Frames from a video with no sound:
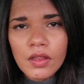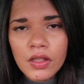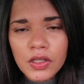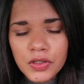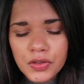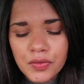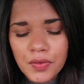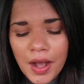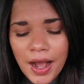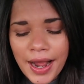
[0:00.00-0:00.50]

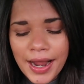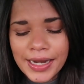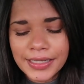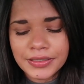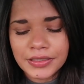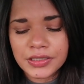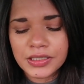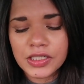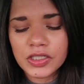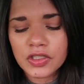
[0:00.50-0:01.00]
You
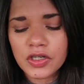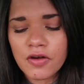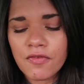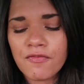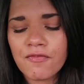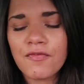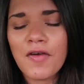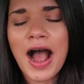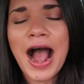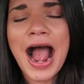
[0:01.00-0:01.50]
guys, these are
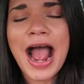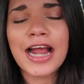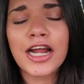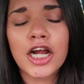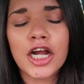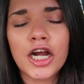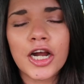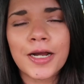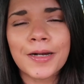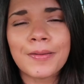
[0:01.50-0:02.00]

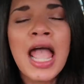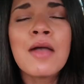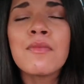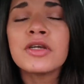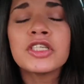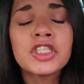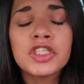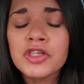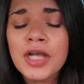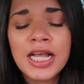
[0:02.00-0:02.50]
fire. I
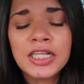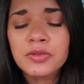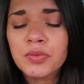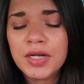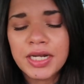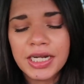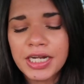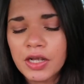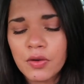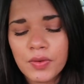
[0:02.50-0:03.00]
wish you guys
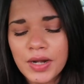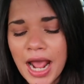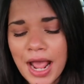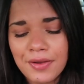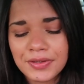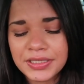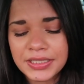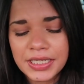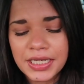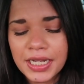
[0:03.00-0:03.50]
were eating what
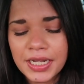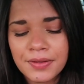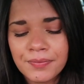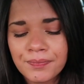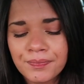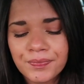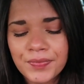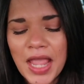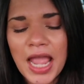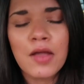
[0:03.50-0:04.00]
I was
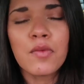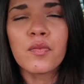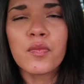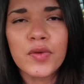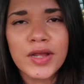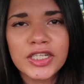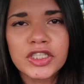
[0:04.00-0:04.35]
eating. Oh